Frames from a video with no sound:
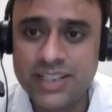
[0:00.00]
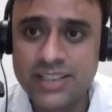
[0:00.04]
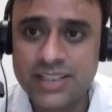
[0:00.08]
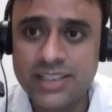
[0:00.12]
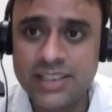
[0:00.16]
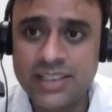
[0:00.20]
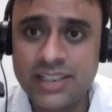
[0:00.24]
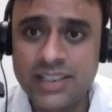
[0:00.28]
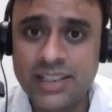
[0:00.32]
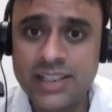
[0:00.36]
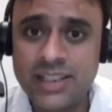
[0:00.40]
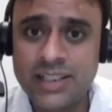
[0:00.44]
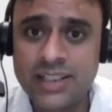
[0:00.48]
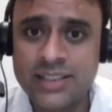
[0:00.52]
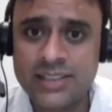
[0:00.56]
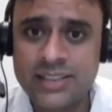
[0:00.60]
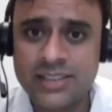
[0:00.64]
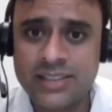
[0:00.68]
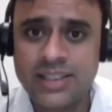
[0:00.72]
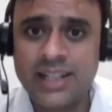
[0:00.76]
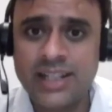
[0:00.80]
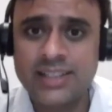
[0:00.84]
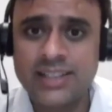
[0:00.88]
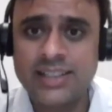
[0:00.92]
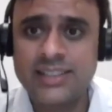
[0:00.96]

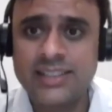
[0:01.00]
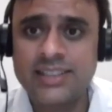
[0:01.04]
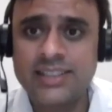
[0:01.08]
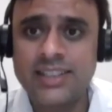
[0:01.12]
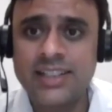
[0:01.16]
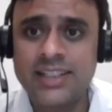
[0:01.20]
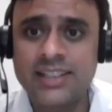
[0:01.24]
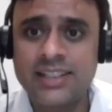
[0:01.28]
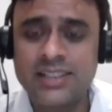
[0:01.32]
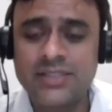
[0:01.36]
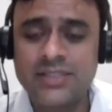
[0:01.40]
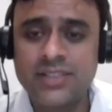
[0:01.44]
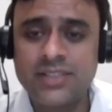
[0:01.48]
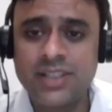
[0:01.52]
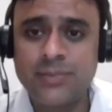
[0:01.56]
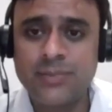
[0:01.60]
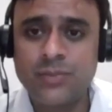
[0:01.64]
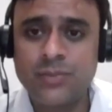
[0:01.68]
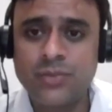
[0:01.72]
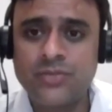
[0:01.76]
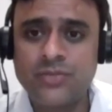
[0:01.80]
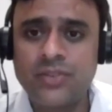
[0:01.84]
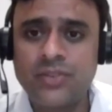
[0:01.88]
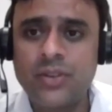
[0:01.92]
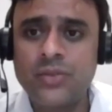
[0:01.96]
it's, as I said, it's a very
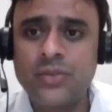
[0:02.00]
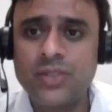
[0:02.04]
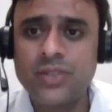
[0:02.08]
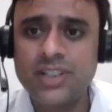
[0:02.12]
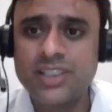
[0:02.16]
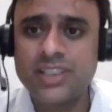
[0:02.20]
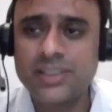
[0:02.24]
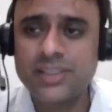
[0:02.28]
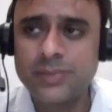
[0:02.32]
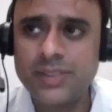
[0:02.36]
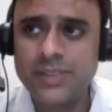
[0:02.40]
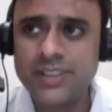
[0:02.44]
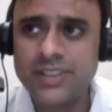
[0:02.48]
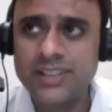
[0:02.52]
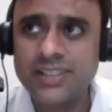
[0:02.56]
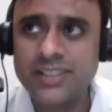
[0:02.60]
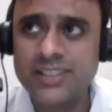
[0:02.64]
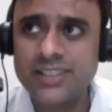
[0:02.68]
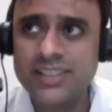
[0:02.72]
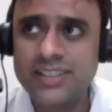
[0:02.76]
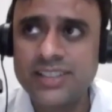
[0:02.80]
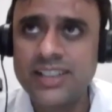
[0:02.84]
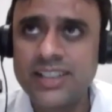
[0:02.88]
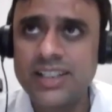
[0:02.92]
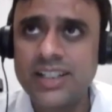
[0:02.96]
profound
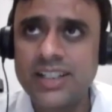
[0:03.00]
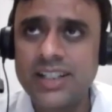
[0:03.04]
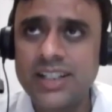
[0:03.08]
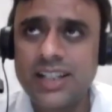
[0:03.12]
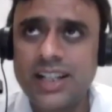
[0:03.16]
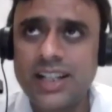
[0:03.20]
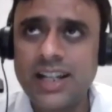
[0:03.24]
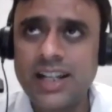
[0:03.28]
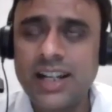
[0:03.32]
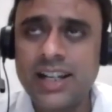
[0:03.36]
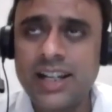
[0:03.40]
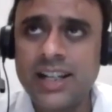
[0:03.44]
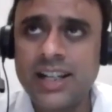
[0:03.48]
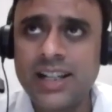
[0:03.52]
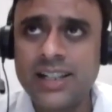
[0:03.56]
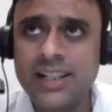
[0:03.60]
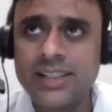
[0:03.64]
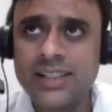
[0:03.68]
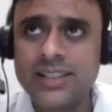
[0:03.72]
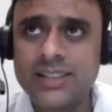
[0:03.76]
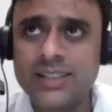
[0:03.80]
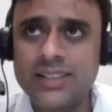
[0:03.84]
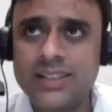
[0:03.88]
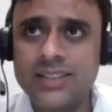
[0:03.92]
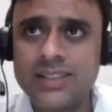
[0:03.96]
experience.
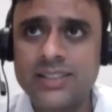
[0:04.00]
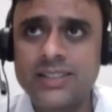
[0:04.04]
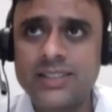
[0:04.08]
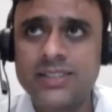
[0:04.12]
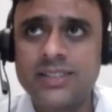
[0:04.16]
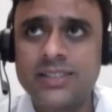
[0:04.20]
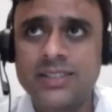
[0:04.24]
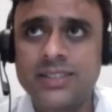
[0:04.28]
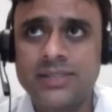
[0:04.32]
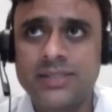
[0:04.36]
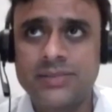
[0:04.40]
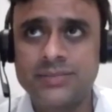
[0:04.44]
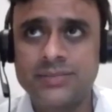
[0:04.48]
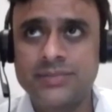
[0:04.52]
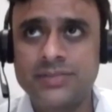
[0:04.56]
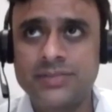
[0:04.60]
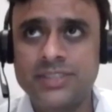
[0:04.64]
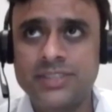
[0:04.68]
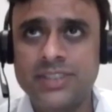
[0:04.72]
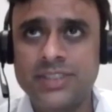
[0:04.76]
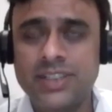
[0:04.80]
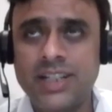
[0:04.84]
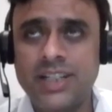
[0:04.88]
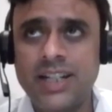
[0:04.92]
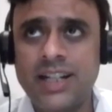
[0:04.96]
And
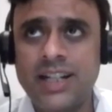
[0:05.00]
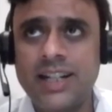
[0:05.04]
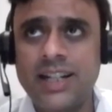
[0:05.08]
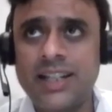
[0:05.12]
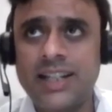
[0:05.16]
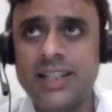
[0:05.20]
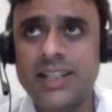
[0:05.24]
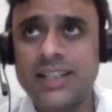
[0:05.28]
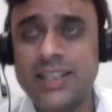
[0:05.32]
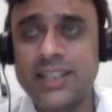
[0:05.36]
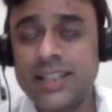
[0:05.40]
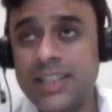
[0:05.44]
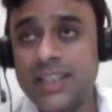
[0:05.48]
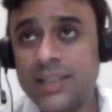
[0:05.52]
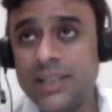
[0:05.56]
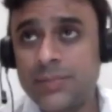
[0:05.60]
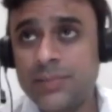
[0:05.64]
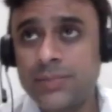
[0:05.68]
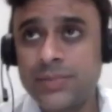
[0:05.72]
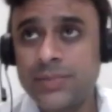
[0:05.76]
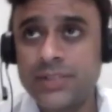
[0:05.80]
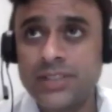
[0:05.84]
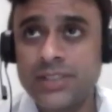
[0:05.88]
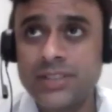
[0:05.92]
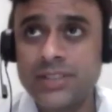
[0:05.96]
I
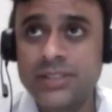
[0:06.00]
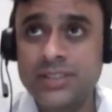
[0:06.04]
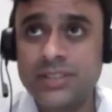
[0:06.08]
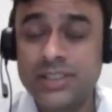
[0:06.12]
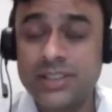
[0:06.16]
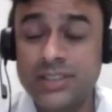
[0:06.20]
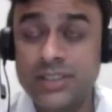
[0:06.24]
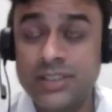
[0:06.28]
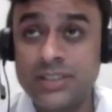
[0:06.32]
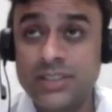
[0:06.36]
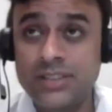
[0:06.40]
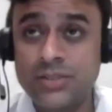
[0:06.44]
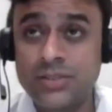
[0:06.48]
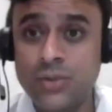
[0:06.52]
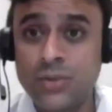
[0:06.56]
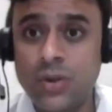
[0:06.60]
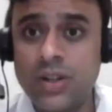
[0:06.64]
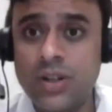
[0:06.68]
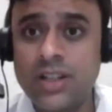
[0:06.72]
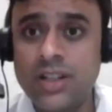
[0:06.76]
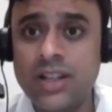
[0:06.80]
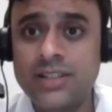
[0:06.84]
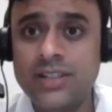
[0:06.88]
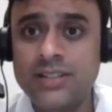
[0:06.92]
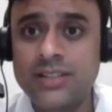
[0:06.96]
keep this
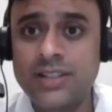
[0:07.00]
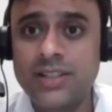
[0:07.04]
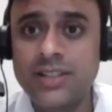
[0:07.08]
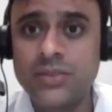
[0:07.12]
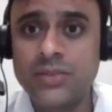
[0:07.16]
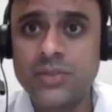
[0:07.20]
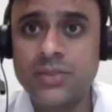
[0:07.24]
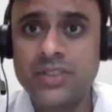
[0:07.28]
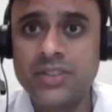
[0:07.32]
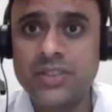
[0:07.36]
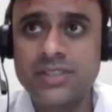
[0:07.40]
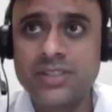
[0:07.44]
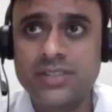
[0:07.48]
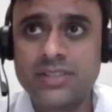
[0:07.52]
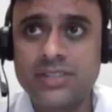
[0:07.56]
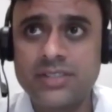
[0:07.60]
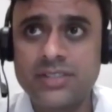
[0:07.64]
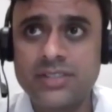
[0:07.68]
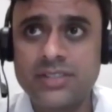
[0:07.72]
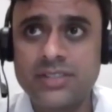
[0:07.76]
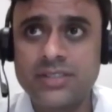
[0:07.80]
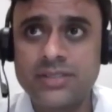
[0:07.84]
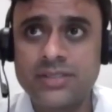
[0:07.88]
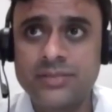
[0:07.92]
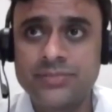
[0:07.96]
talk actually was
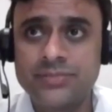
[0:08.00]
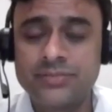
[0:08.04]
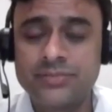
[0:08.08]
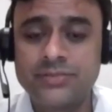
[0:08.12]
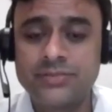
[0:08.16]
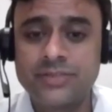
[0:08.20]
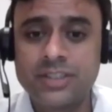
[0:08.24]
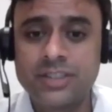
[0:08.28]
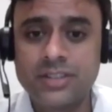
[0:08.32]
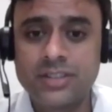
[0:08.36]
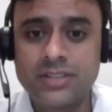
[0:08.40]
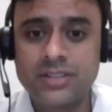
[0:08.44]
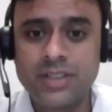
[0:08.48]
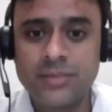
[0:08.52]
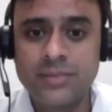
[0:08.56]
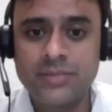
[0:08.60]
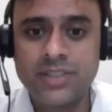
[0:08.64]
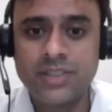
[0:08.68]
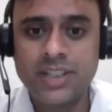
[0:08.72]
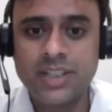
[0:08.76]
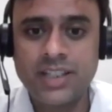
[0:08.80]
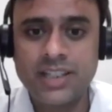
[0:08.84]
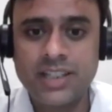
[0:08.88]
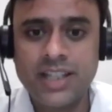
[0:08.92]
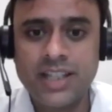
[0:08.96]

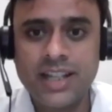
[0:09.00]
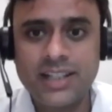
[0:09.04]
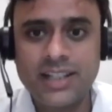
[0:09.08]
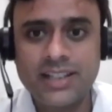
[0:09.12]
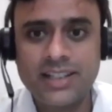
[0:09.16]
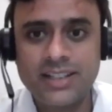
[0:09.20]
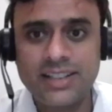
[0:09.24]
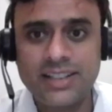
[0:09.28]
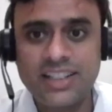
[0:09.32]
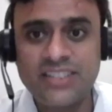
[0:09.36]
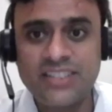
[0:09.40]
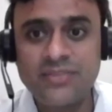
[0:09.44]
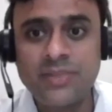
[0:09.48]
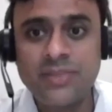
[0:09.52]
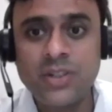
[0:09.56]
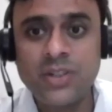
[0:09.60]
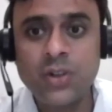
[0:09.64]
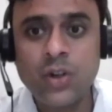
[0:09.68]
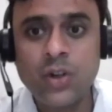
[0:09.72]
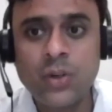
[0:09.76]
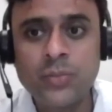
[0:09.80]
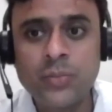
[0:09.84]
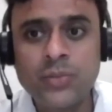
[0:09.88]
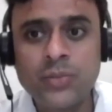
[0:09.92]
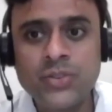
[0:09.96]
something that gave me an
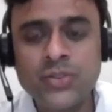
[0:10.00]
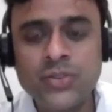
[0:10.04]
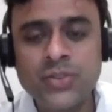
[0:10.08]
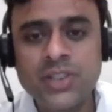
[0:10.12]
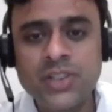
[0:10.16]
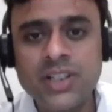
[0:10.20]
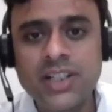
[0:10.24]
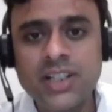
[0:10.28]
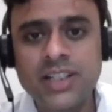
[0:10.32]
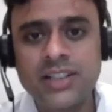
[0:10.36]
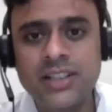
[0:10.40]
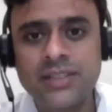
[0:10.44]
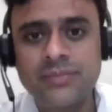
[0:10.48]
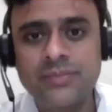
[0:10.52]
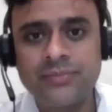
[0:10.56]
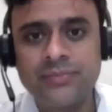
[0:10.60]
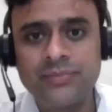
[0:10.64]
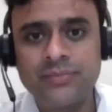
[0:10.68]
opportunity